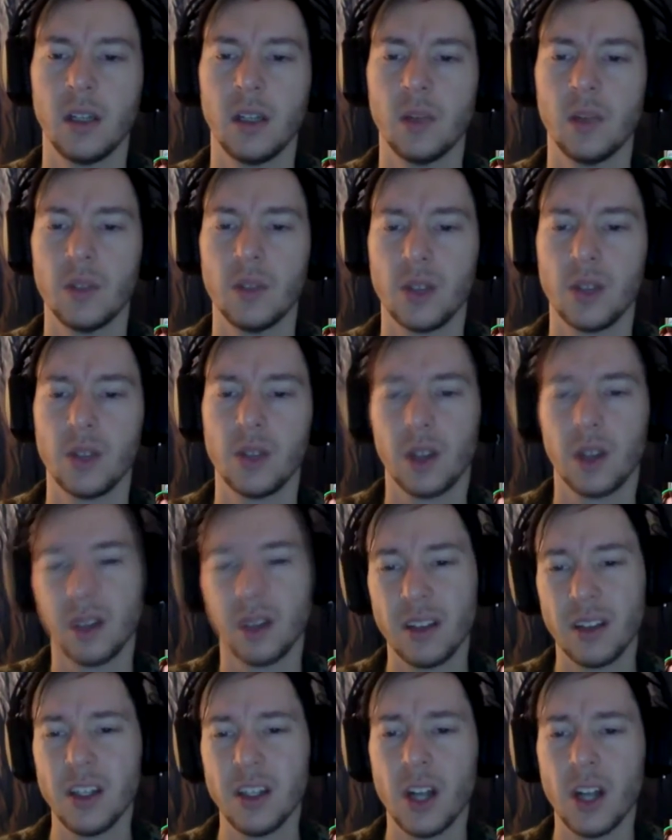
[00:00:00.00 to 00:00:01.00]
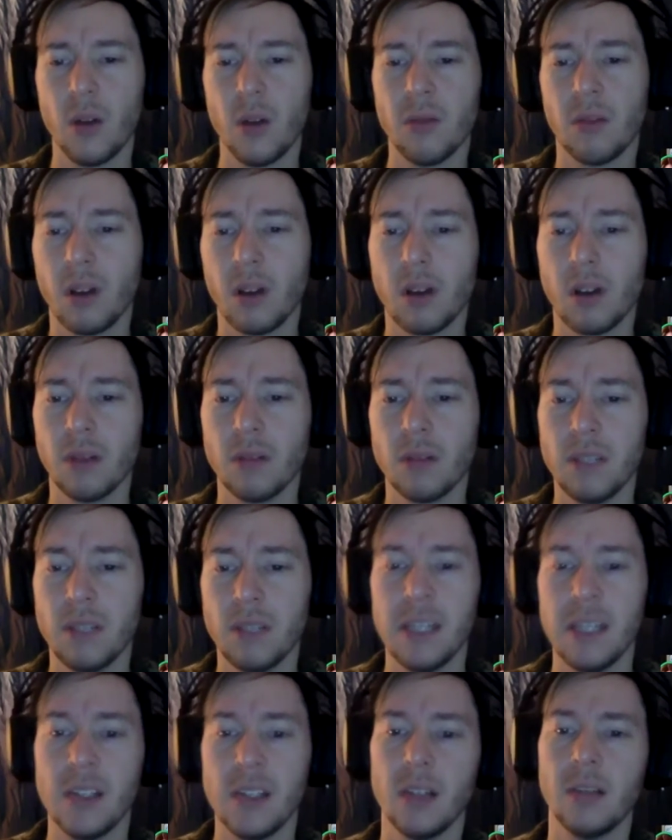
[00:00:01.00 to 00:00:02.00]
which are
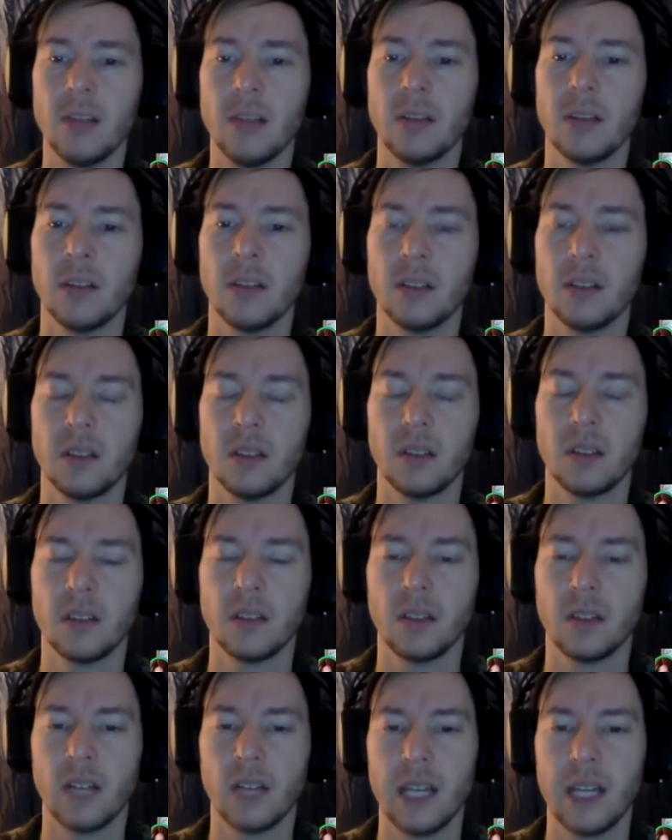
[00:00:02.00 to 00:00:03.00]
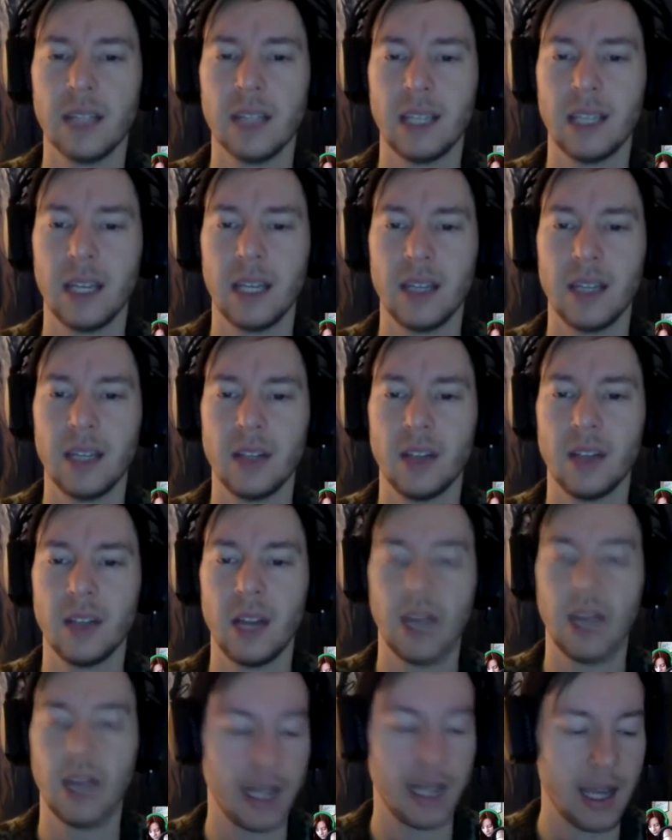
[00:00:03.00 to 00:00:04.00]
decent.
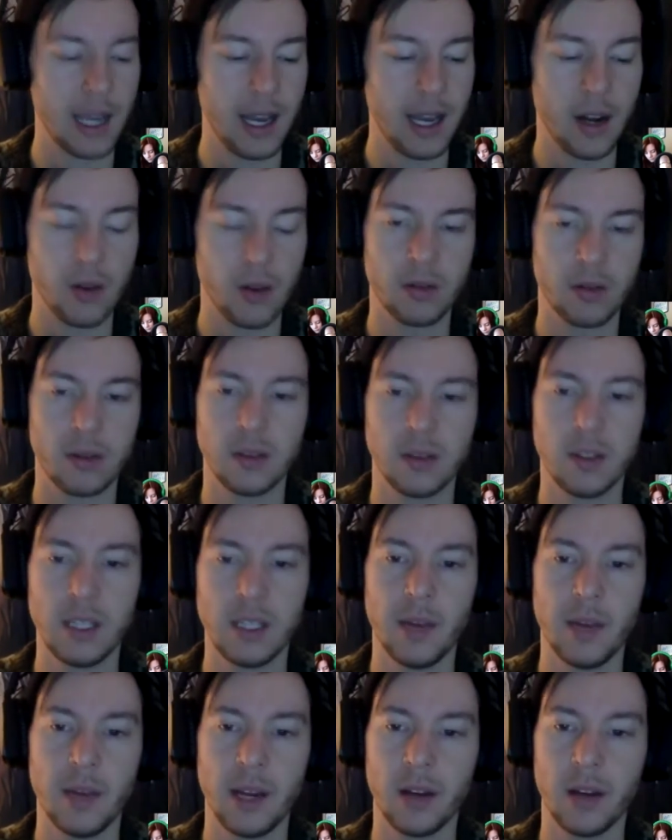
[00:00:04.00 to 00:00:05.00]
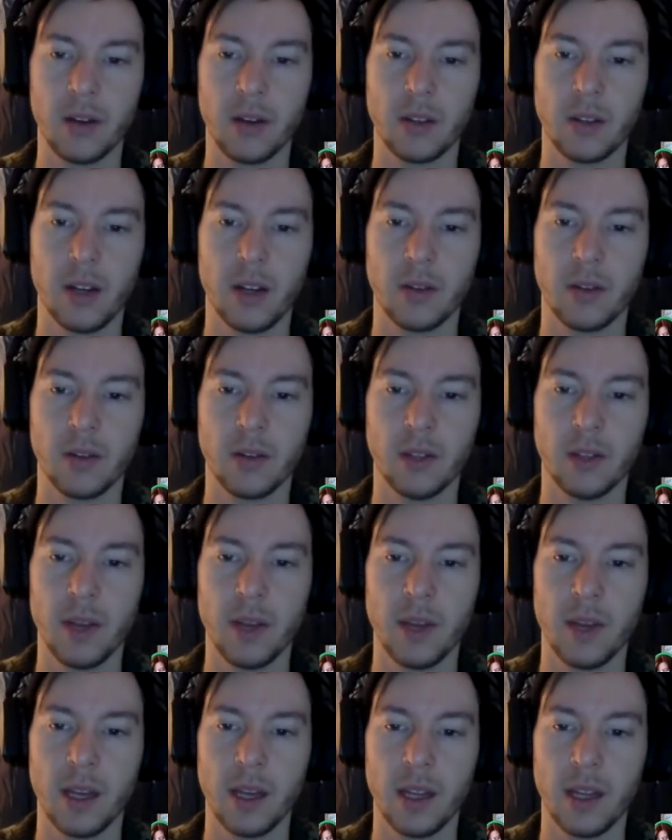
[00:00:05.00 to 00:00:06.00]
I don't see Microsoft really
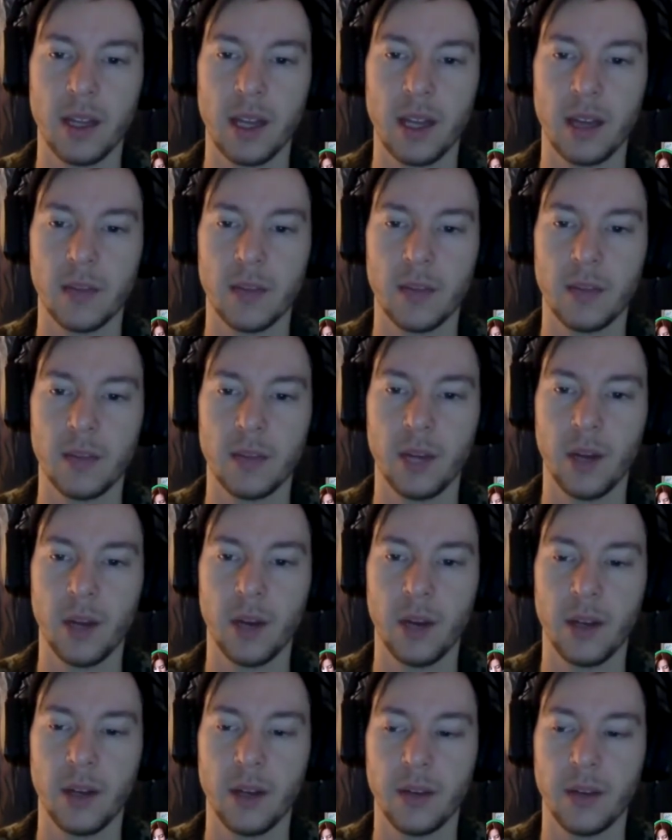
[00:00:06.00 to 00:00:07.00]
making that a priority.